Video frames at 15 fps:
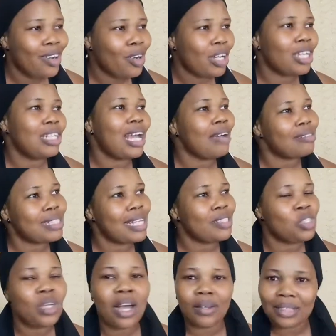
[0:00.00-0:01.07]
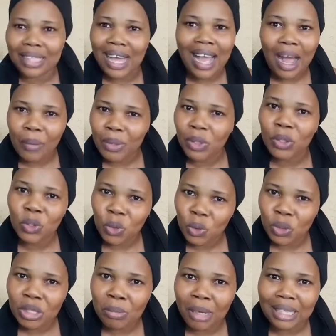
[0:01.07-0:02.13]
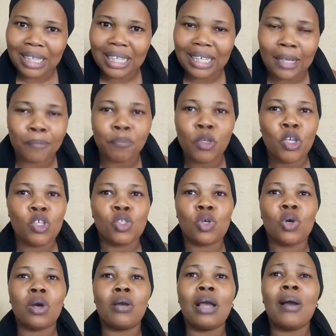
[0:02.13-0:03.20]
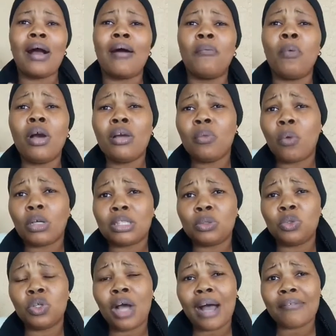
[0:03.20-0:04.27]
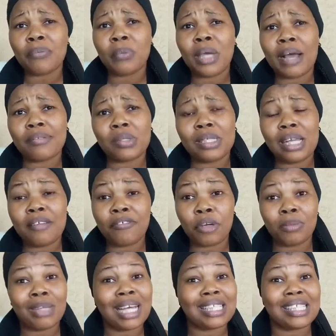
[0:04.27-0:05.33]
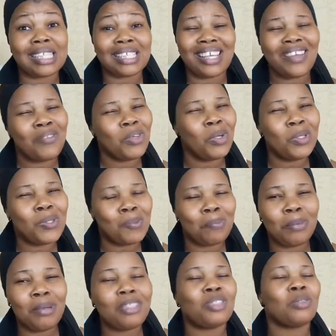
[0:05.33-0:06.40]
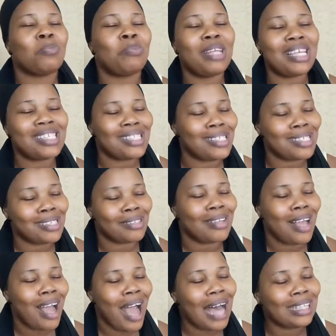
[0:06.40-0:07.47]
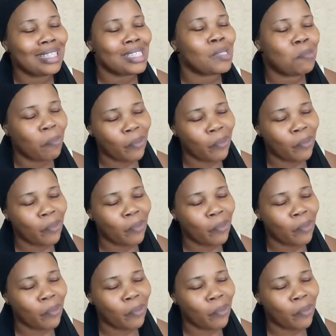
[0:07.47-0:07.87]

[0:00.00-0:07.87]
Okay, they have sent you out now, how are we going to do the matter now? So what we have to learn from that is, if you go to places at this